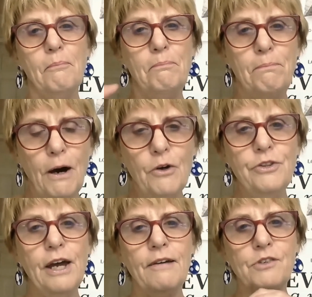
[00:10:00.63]

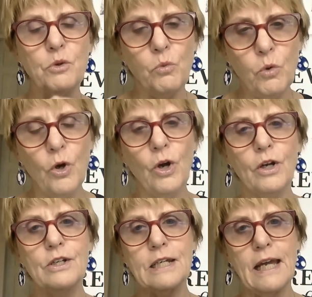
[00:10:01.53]
Both have to
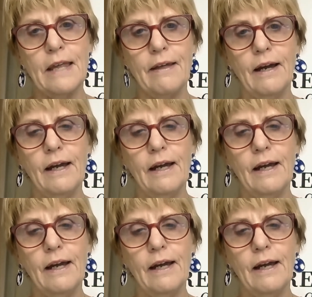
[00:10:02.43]
work together.